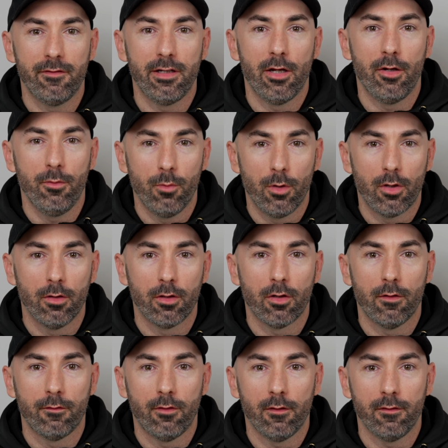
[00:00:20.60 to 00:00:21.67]
video we're going to
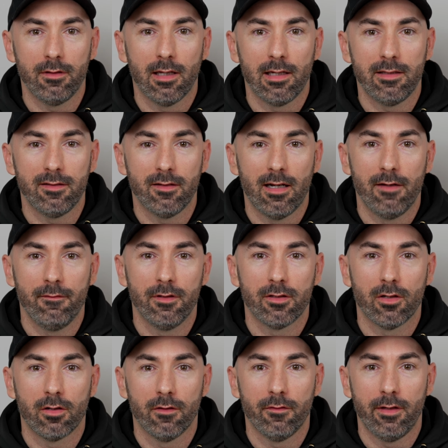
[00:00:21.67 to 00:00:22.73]
cover off nighttime
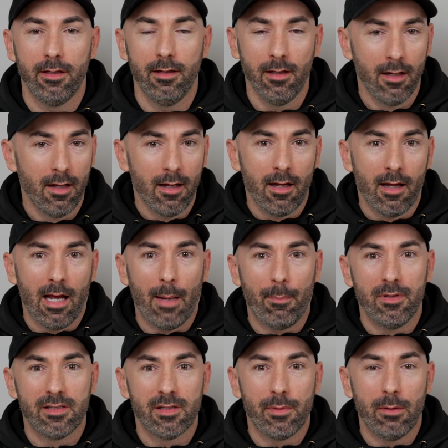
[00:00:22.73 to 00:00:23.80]
photography.
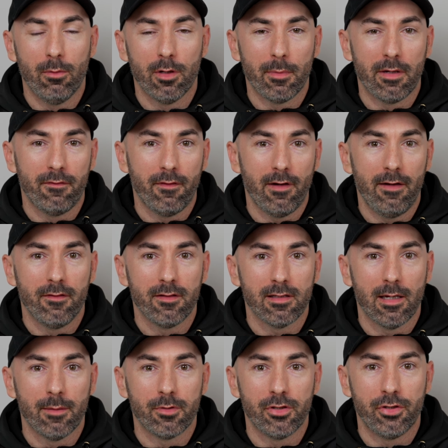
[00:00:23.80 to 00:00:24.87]
Happens to be one of my favourite
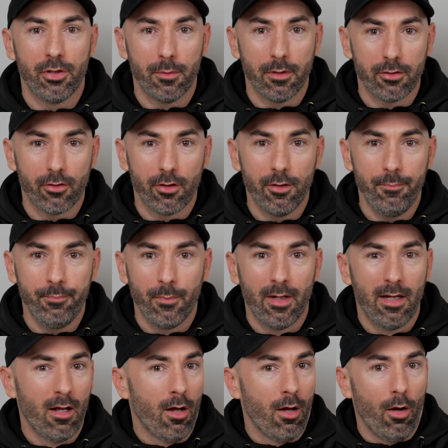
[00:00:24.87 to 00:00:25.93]
times to shoot with a drone.
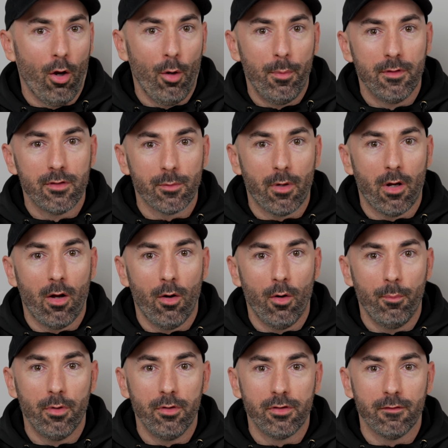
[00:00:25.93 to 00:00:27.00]
Opens up a
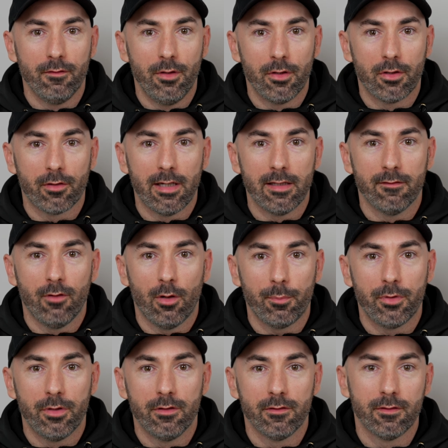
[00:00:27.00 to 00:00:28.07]
whole bunch of new creative
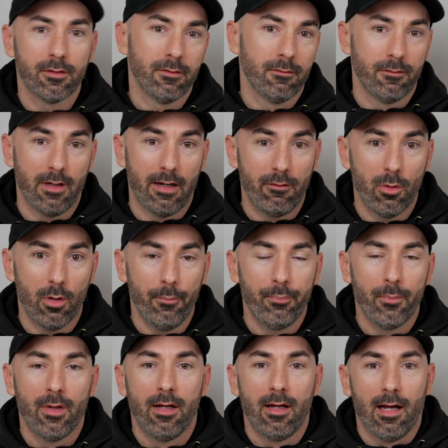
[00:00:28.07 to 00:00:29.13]
options for everyone.
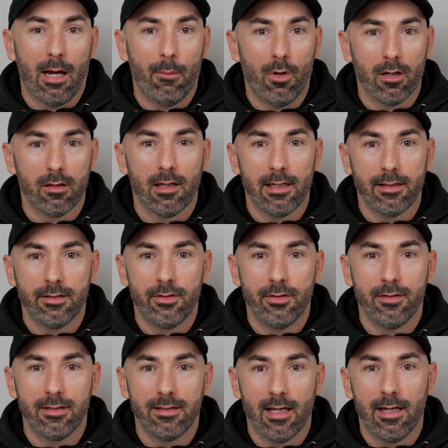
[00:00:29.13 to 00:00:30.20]
And what I'd like to
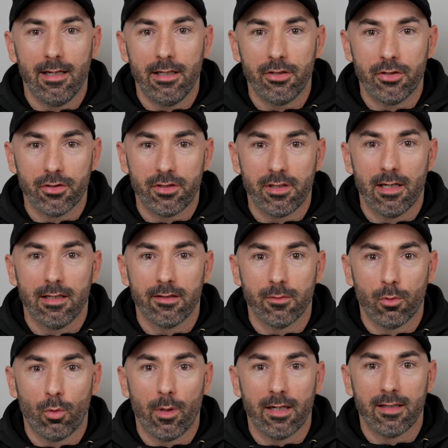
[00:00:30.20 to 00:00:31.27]
do today is just share
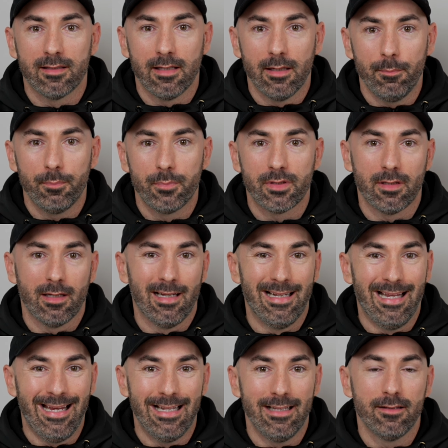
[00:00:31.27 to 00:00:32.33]
some quick tips and
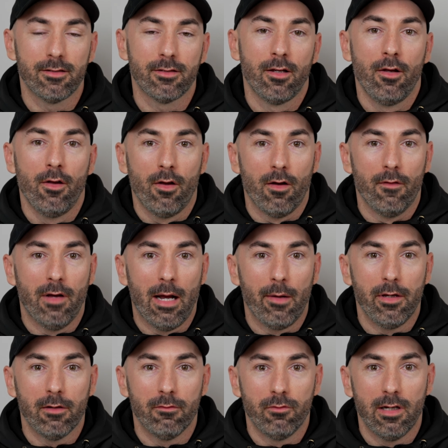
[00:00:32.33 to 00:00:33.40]
hints of how
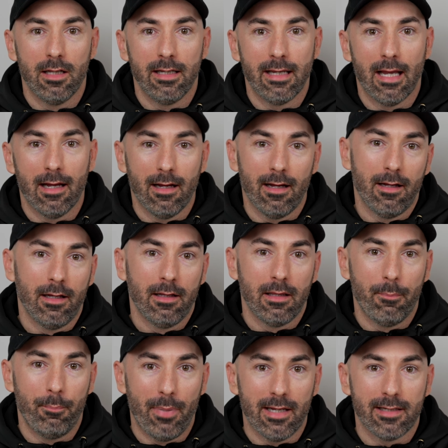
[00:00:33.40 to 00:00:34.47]
you can really get
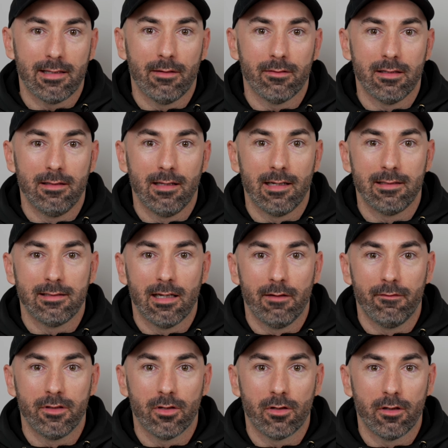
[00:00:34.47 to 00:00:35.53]
the best out of
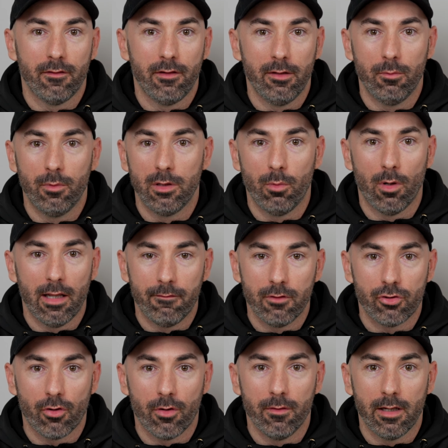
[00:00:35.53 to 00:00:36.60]
nighttime photography with whatever
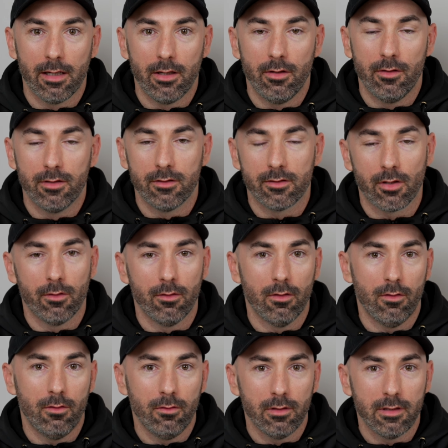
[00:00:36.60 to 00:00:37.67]
drone that you use. And so
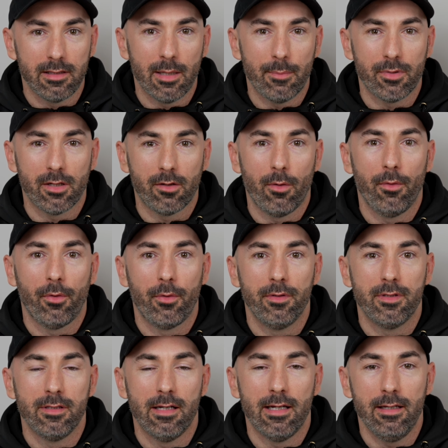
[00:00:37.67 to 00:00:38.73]
all the tips I go through
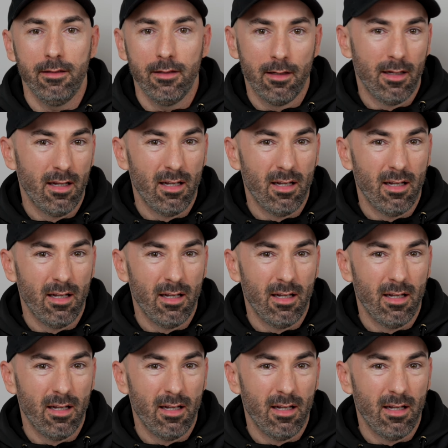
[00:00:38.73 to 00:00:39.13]
today,